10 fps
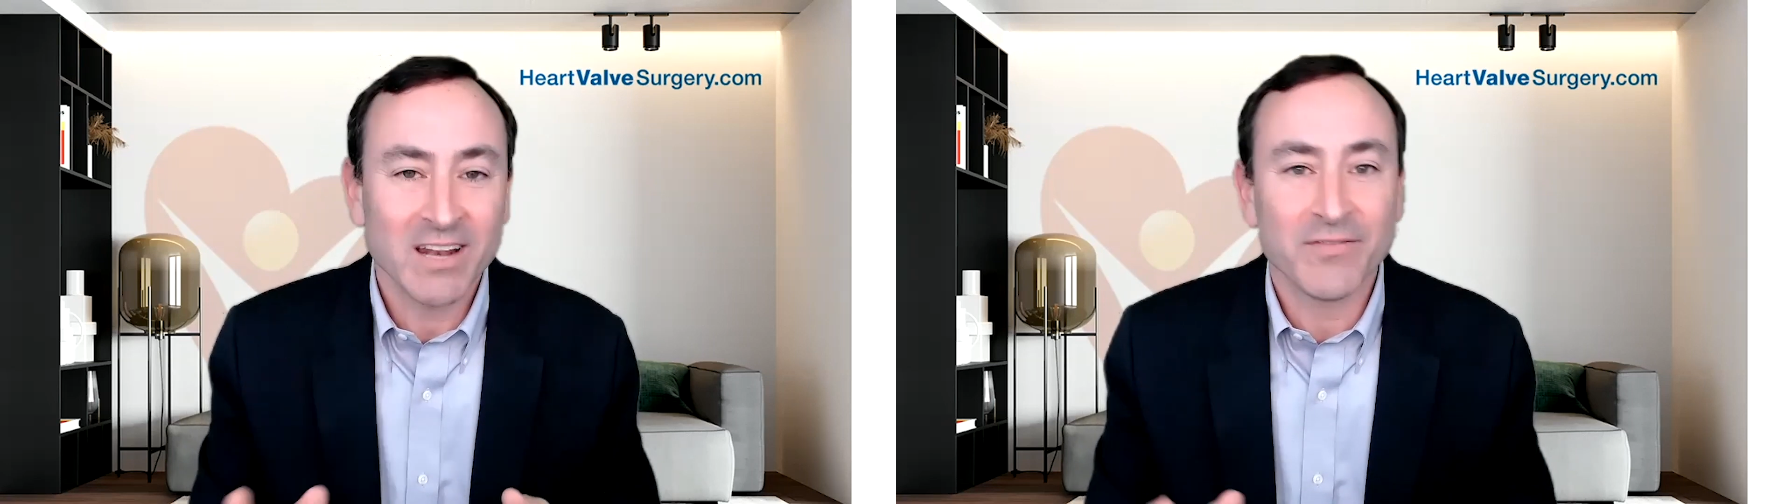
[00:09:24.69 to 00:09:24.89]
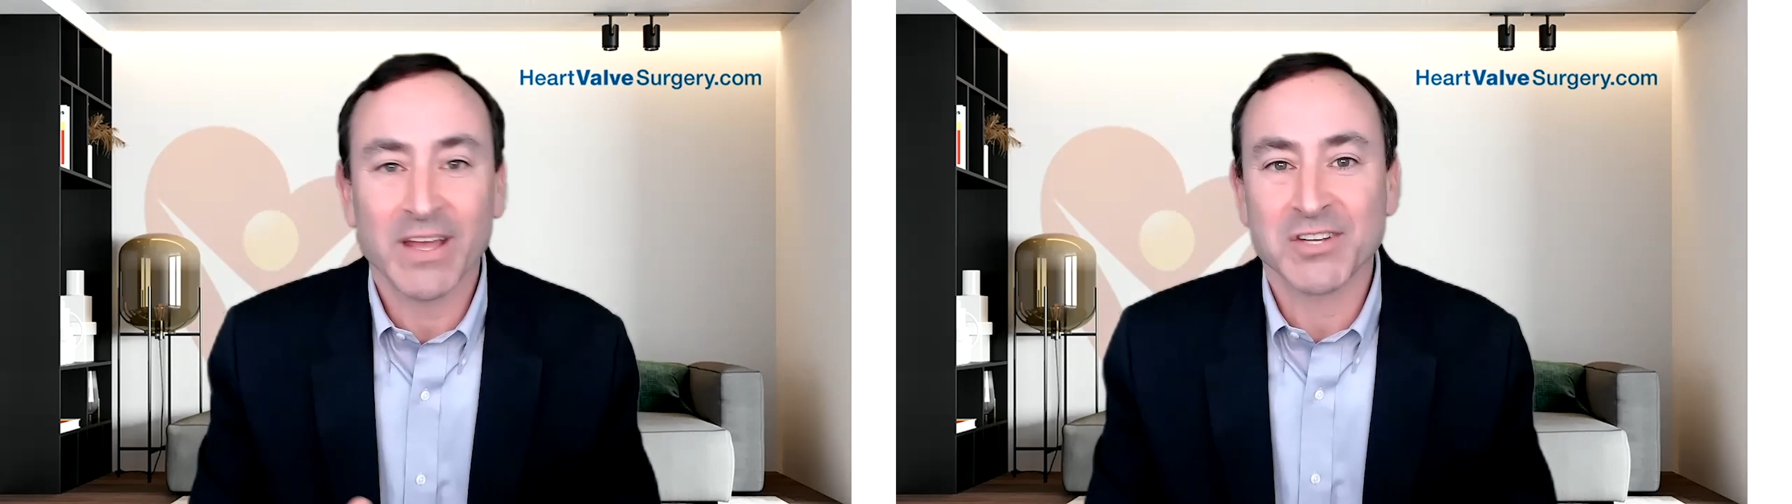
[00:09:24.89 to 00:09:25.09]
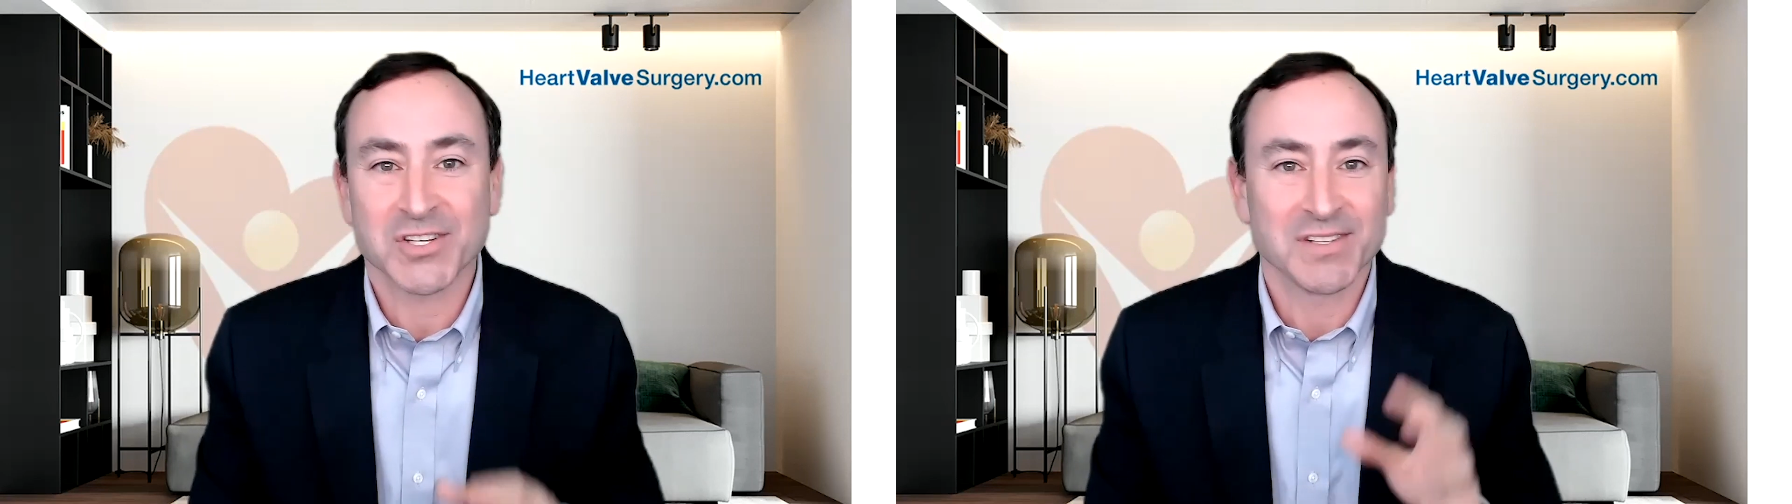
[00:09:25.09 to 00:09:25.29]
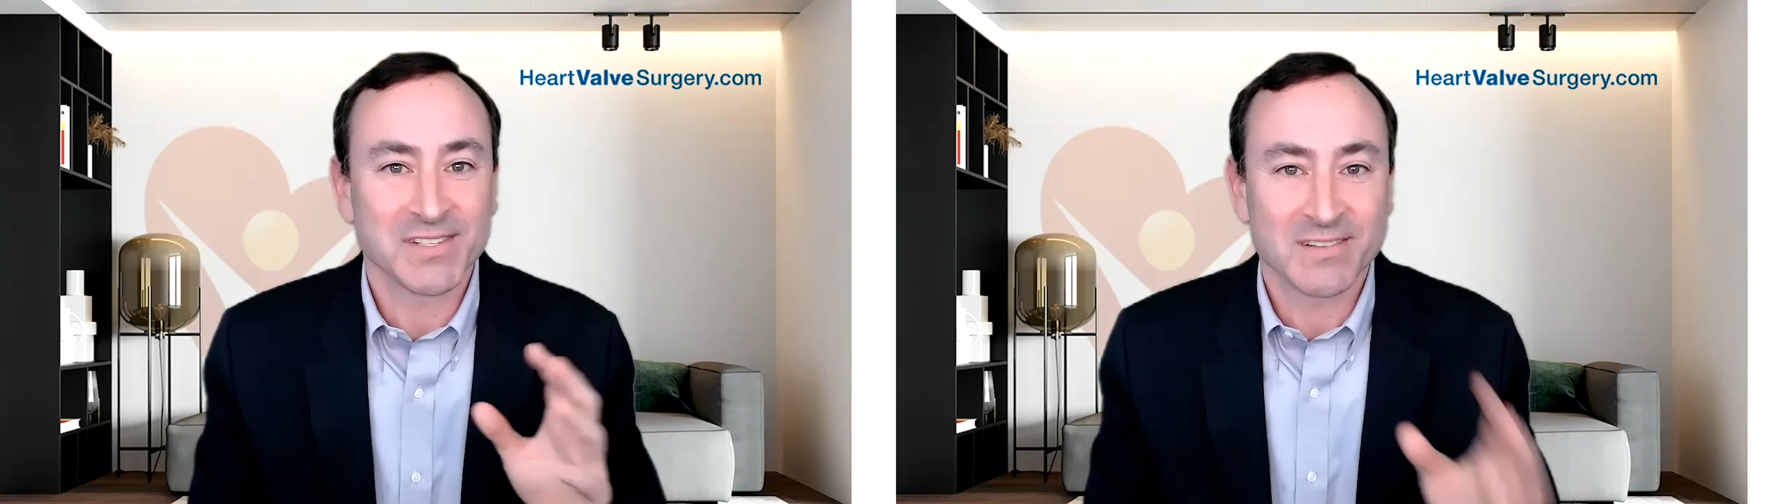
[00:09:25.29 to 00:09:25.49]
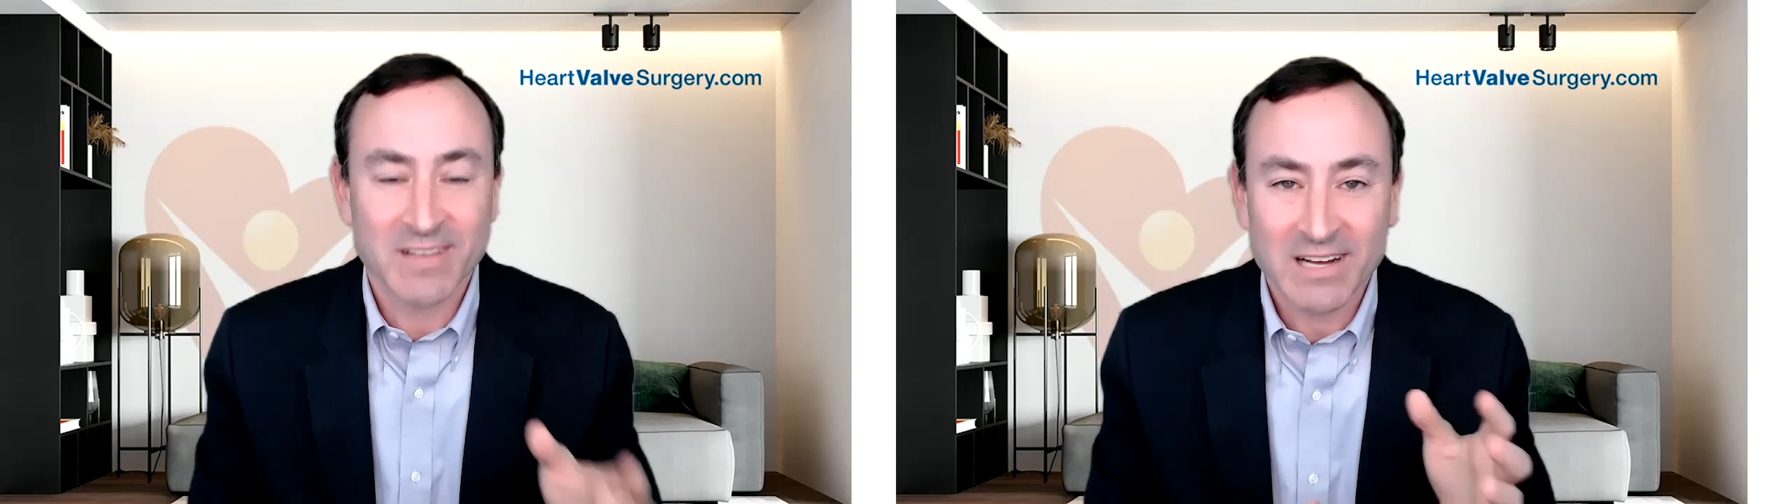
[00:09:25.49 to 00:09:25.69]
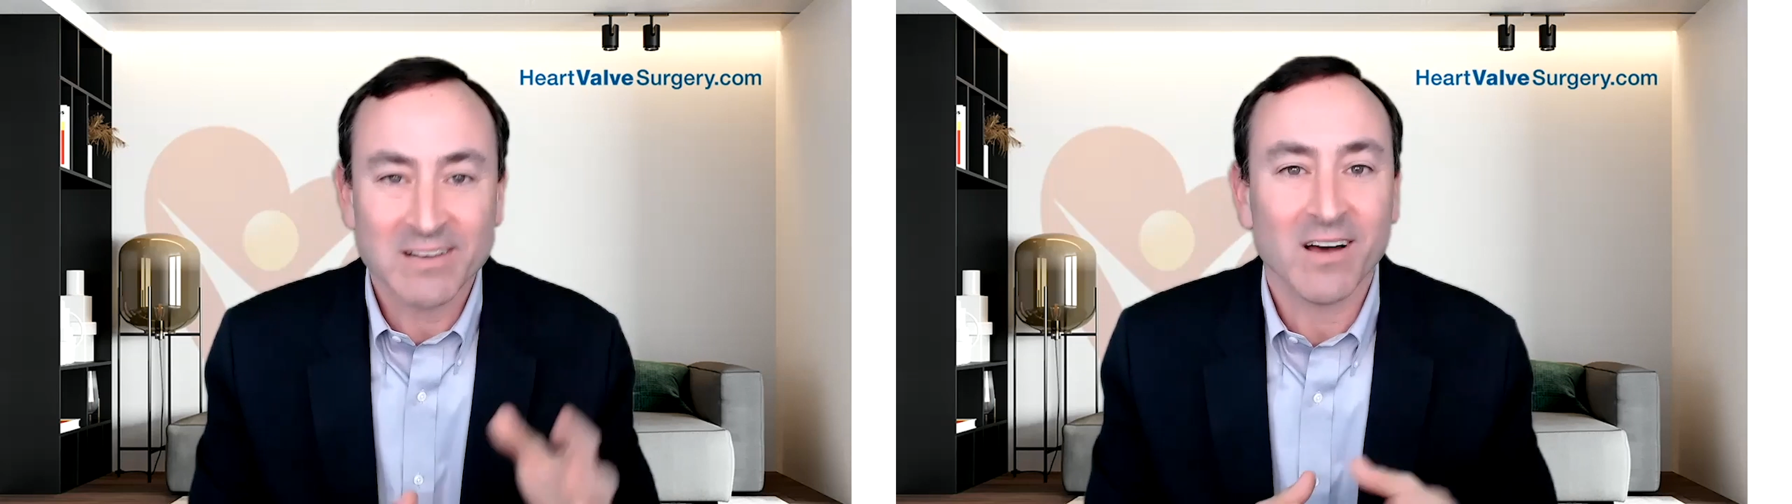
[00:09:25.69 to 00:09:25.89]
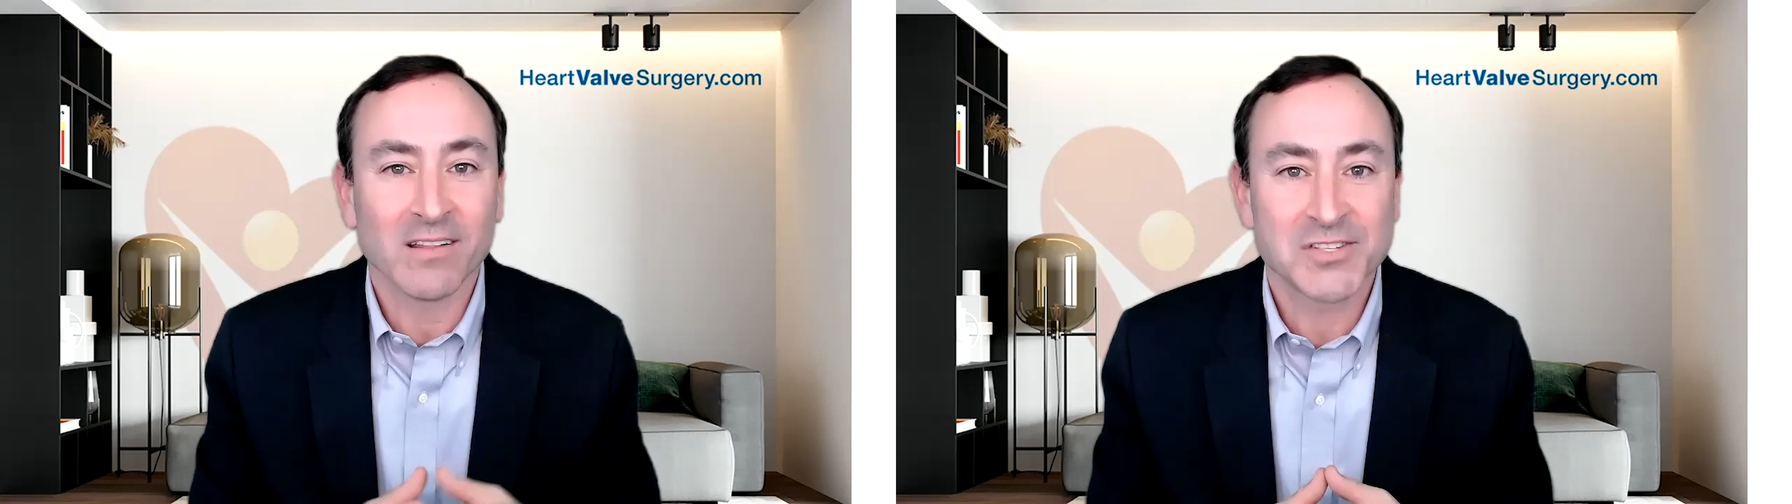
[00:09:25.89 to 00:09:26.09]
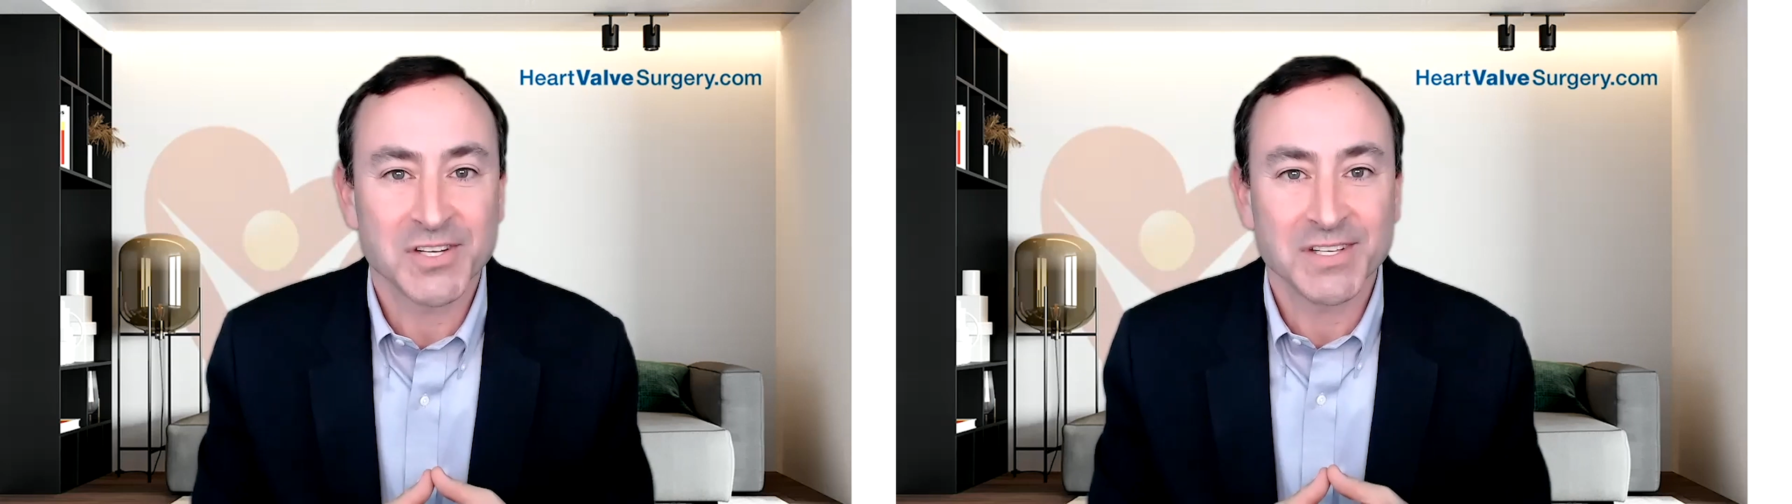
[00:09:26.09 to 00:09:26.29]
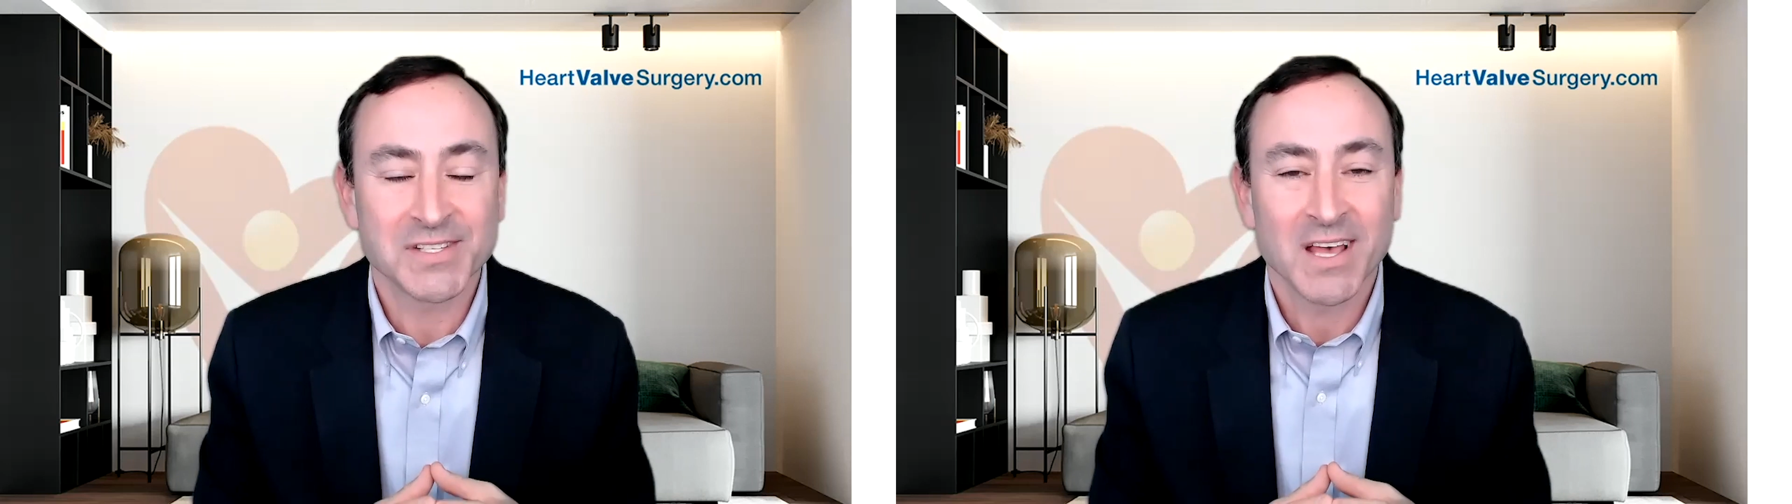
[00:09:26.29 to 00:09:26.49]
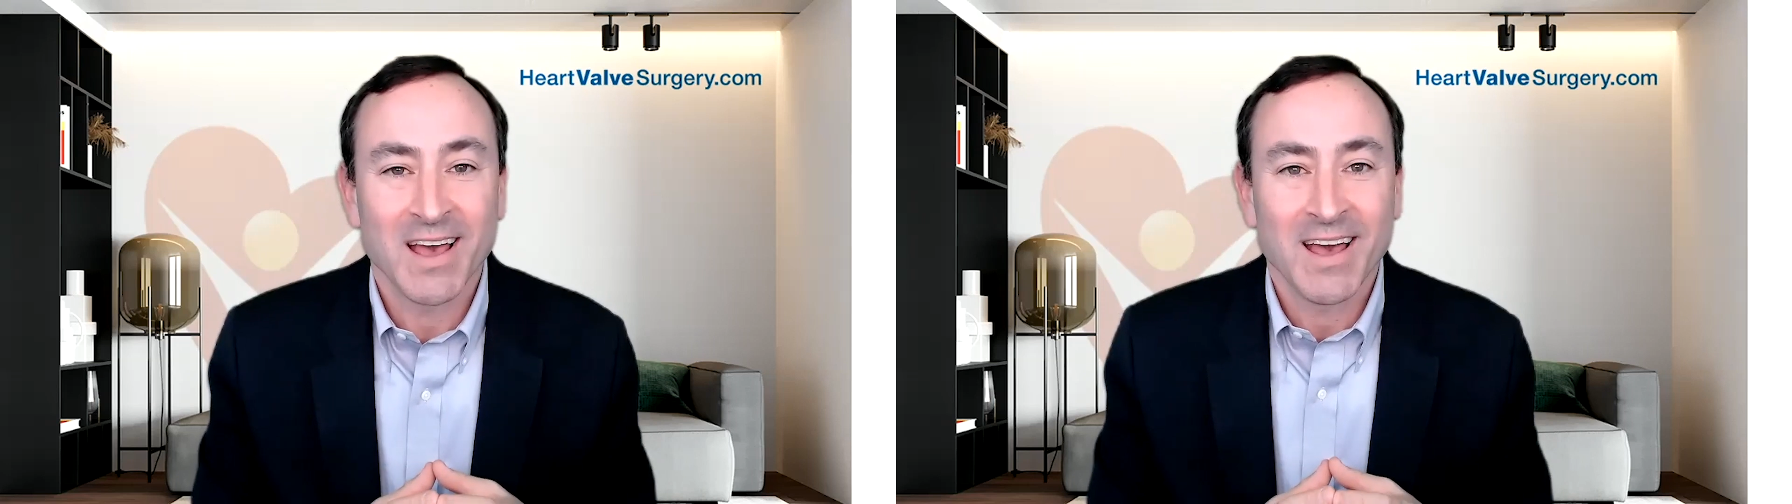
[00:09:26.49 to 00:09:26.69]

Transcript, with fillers: innovations and technologies